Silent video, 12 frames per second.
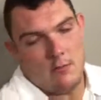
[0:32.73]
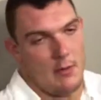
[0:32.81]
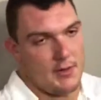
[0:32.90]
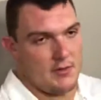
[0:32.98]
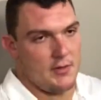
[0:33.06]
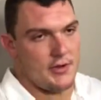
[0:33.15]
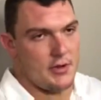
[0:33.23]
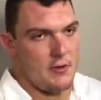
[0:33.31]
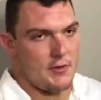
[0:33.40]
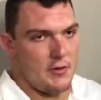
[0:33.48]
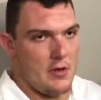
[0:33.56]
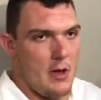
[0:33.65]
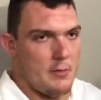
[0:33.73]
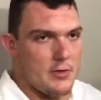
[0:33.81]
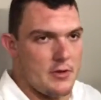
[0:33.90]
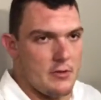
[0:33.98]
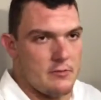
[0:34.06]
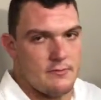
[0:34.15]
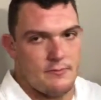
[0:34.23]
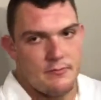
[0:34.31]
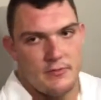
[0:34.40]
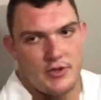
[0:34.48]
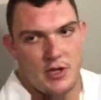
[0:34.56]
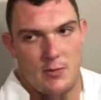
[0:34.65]
Maybe some of those turnovers don't happen. So, can you
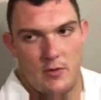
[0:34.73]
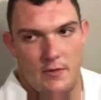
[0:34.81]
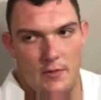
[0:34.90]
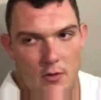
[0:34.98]
talk about the